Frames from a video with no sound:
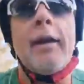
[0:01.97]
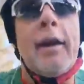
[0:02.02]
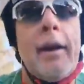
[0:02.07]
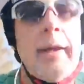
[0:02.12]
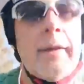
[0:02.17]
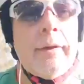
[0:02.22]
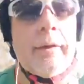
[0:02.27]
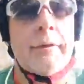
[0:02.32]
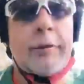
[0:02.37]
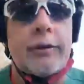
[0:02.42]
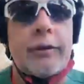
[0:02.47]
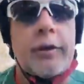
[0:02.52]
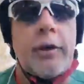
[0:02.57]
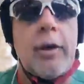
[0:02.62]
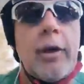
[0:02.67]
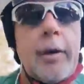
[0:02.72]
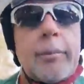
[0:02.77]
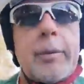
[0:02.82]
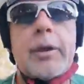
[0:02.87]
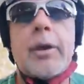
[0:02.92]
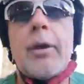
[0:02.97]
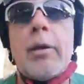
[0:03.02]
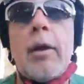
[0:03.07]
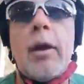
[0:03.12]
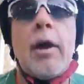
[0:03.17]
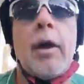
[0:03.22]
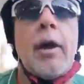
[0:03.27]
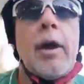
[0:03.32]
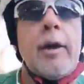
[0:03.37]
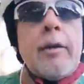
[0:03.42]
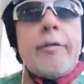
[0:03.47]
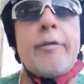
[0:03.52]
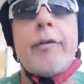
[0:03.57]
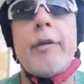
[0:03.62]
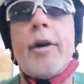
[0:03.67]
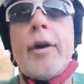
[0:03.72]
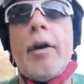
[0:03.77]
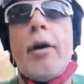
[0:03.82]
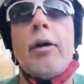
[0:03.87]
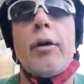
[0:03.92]
And it's time to go live
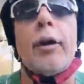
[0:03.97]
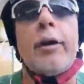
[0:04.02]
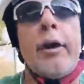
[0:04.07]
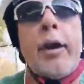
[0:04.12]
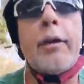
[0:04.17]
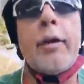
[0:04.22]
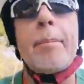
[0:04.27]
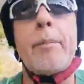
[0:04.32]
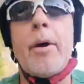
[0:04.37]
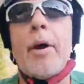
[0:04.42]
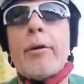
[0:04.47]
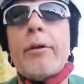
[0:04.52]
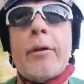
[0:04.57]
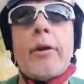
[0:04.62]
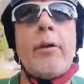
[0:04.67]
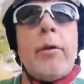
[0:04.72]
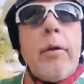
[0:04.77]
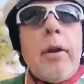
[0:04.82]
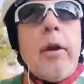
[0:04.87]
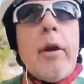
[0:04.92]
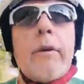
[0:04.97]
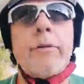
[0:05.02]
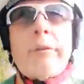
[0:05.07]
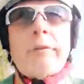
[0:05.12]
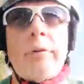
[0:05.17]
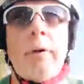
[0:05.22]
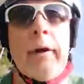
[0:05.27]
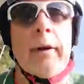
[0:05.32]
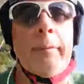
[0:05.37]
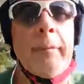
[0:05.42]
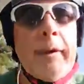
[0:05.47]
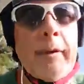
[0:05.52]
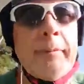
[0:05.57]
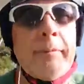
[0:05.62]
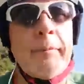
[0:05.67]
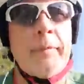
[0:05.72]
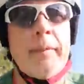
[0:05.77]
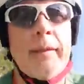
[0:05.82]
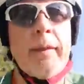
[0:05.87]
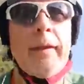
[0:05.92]
on another bicycle live stream
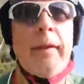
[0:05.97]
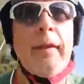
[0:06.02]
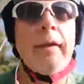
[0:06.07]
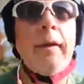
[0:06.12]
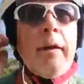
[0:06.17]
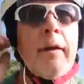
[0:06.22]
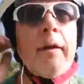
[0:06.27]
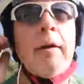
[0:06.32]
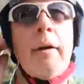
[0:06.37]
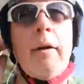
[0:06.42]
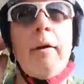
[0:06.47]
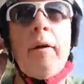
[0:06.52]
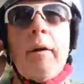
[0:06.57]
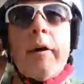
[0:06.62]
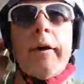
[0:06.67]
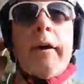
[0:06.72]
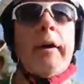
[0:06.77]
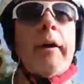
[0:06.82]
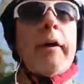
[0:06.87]
on